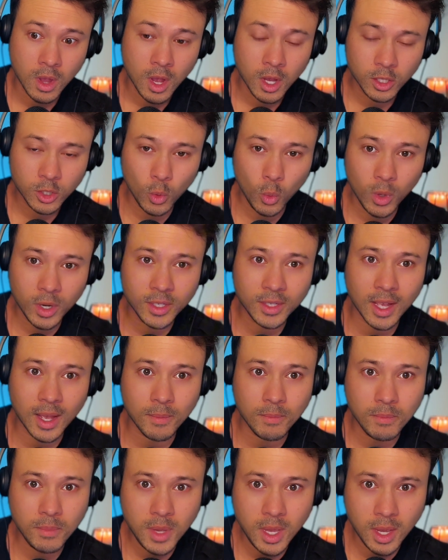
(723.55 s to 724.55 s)
So what does
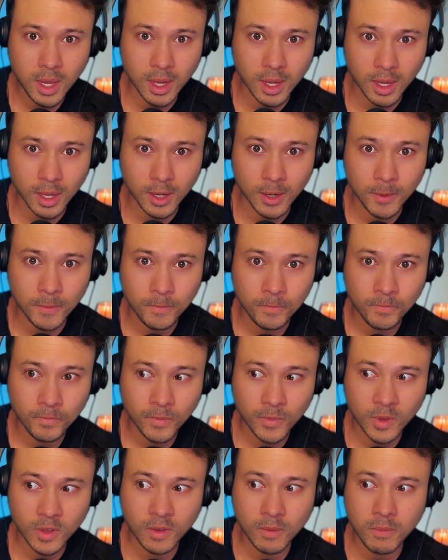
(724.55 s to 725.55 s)
that mean?
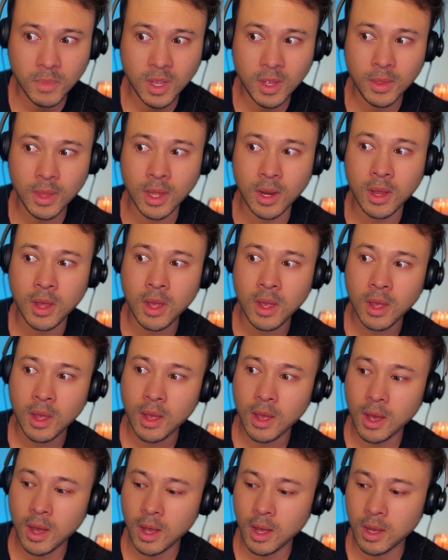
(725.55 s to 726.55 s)
Does it mean that
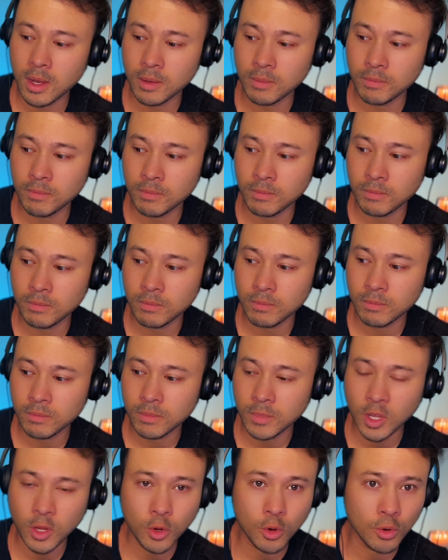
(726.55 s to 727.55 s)

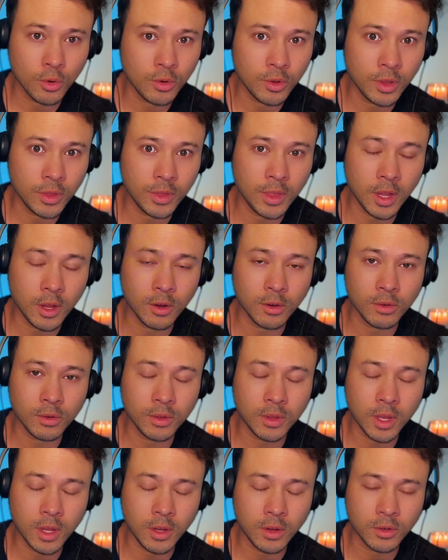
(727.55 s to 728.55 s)

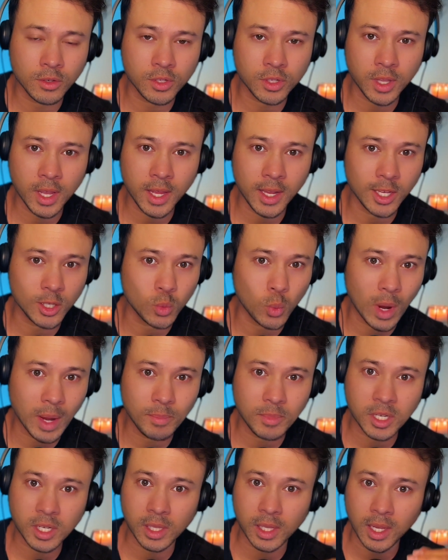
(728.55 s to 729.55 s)
that your slate is
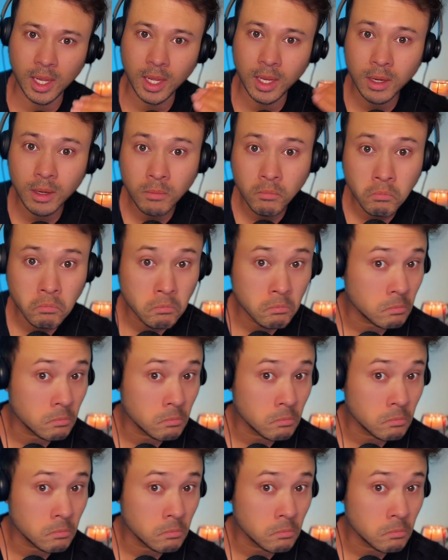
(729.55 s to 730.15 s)
wiped clean?